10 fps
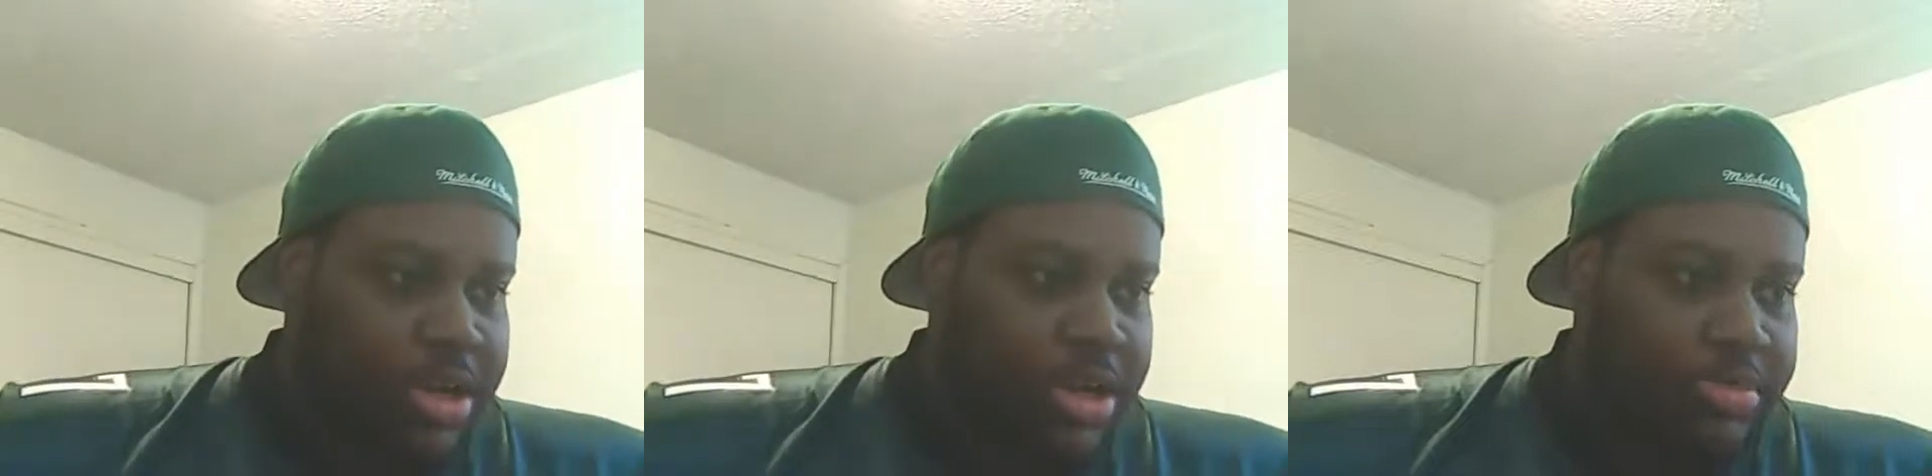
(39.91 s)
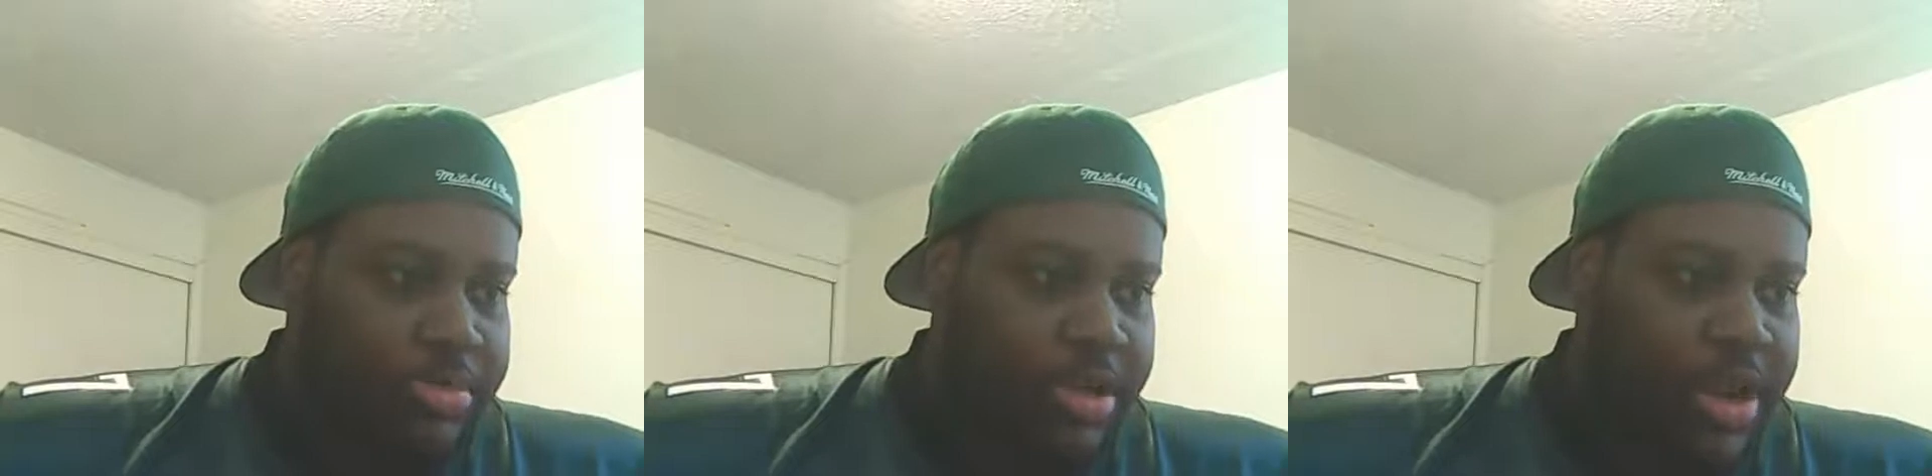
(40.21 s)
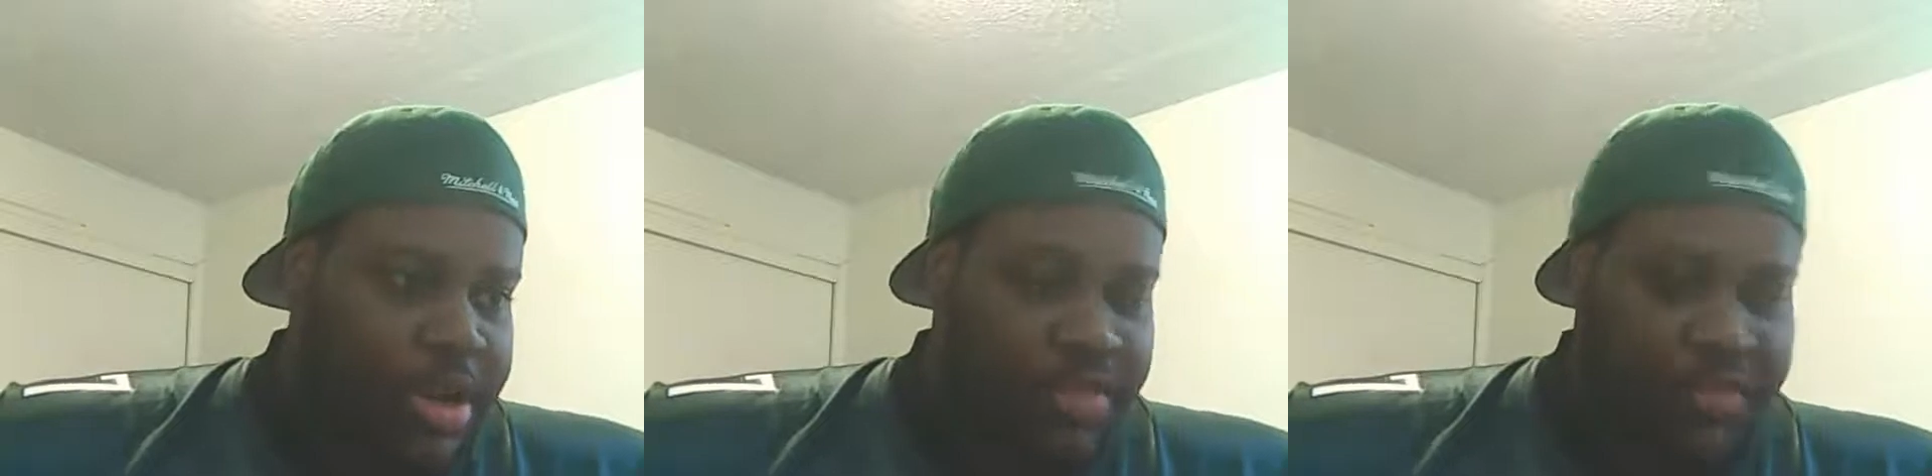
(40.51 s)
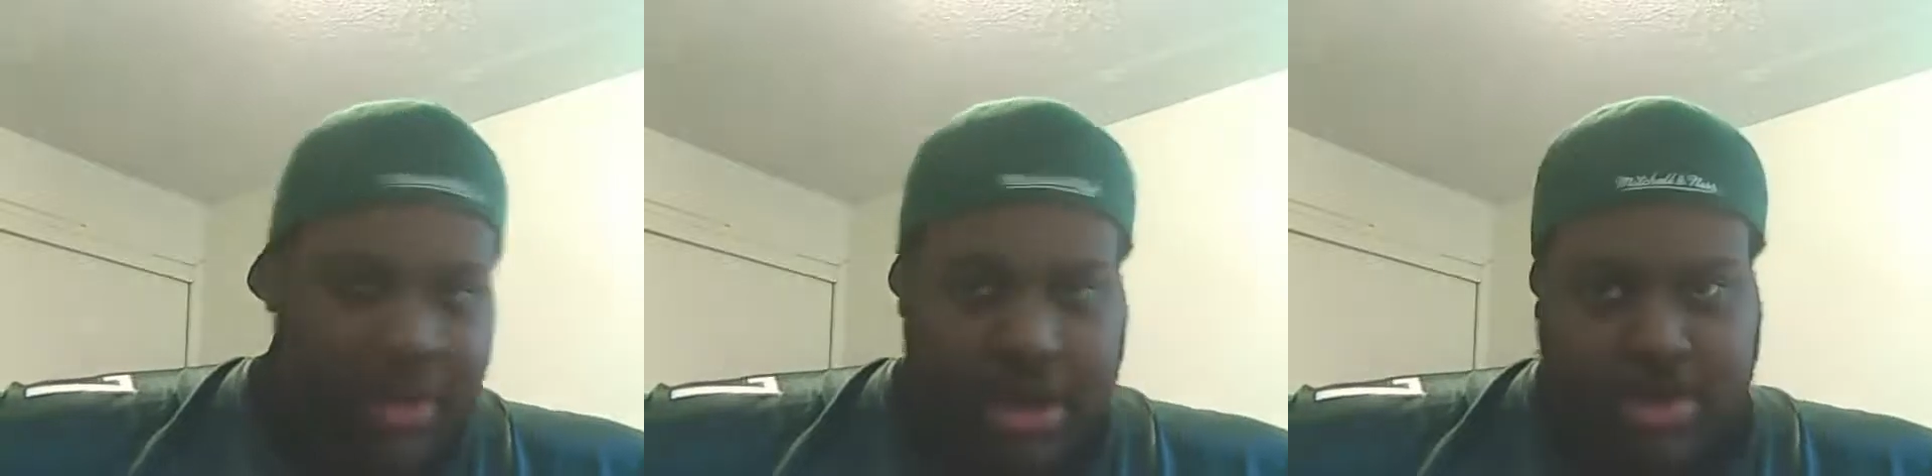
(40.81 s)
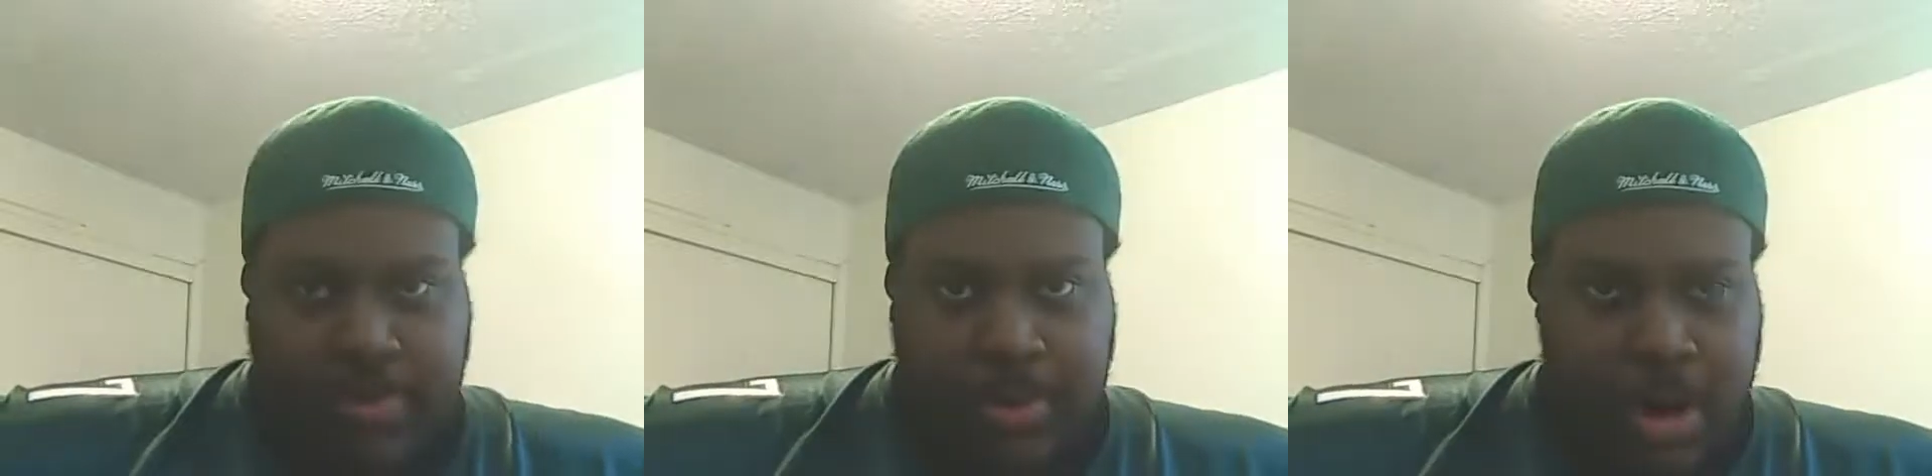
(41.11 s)
customer care fucking
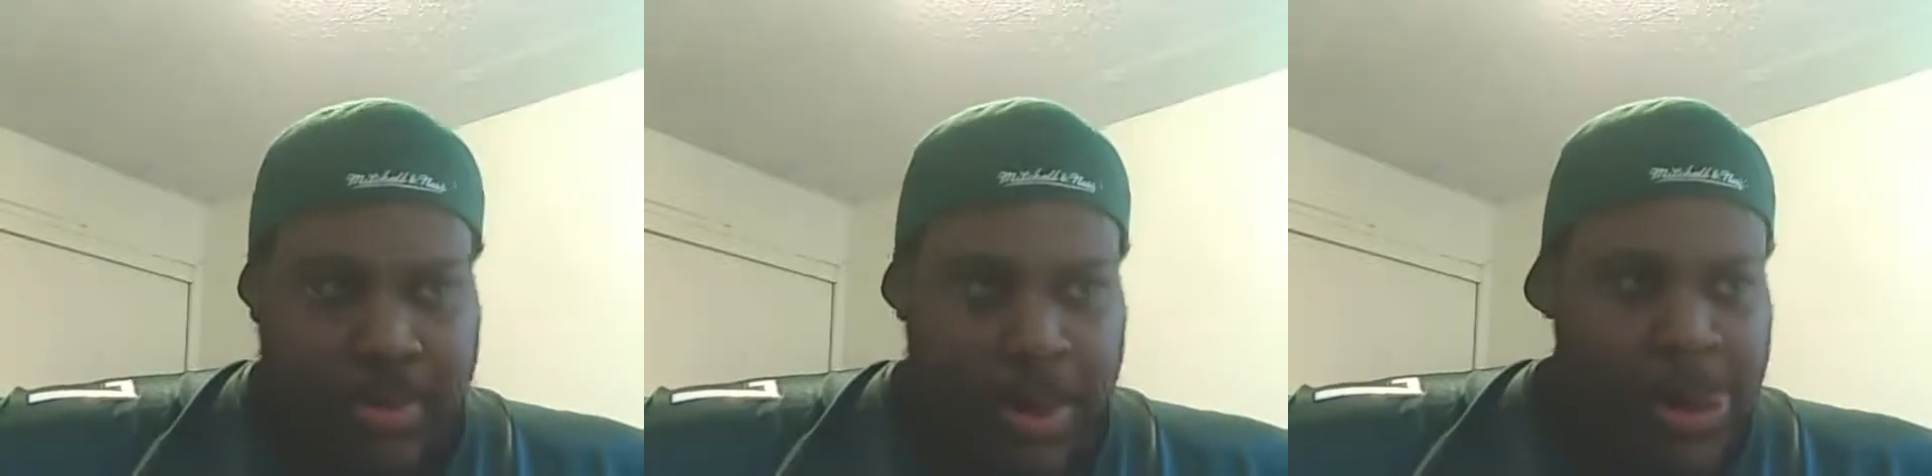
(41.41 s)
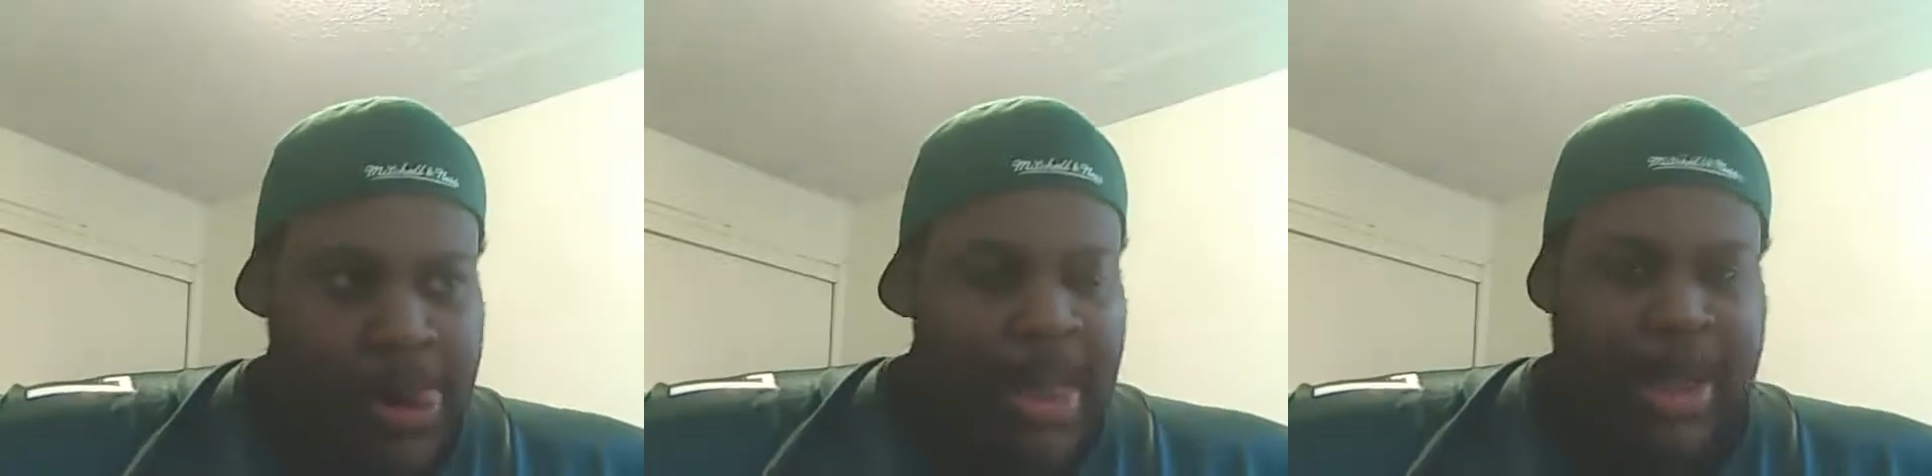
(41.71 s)
department,